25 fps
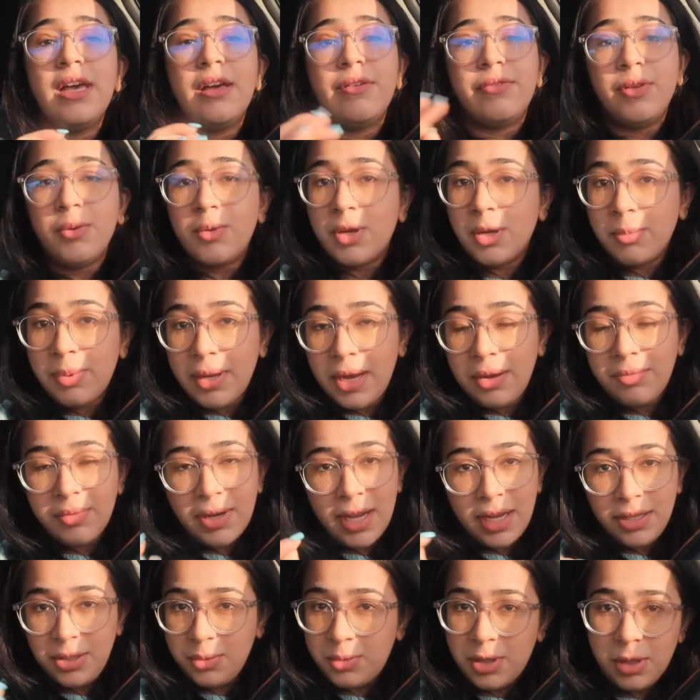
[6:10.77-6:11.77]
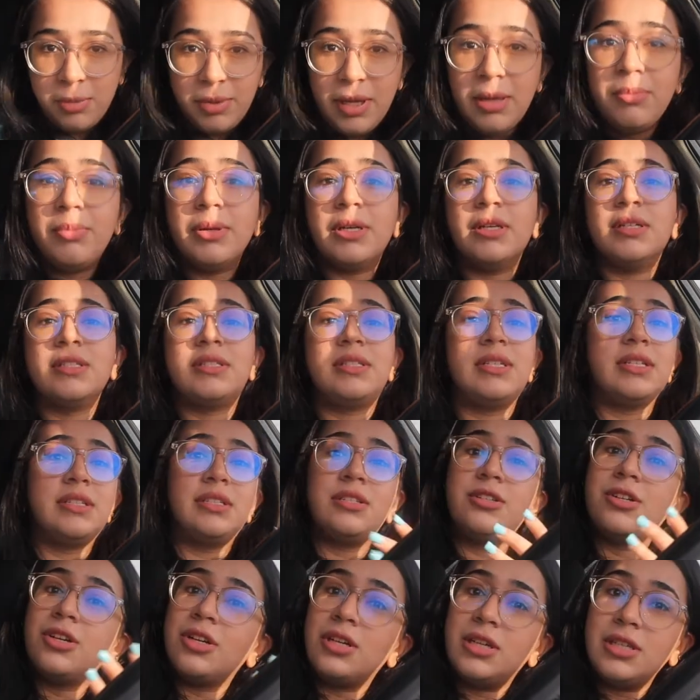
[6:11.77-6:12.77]
if you wanna pay rent and you wanna pay bills,
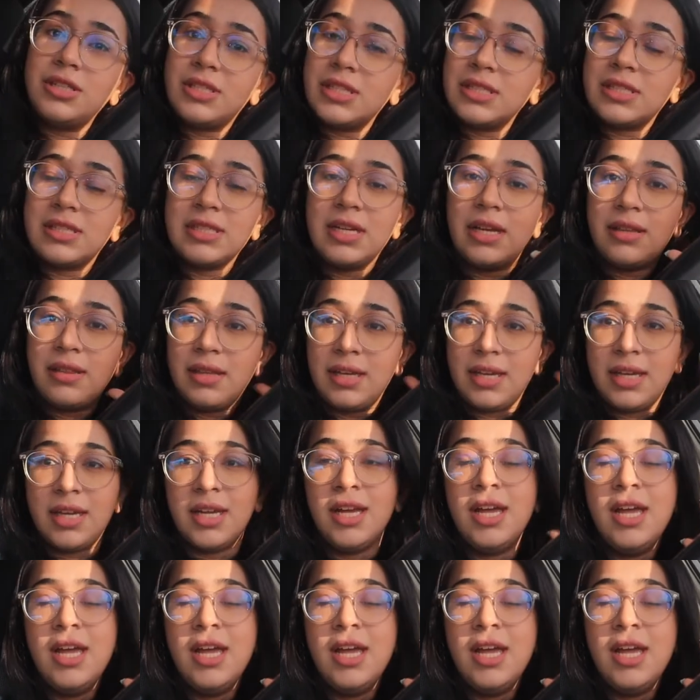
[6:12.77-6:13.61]
$600 is nothing.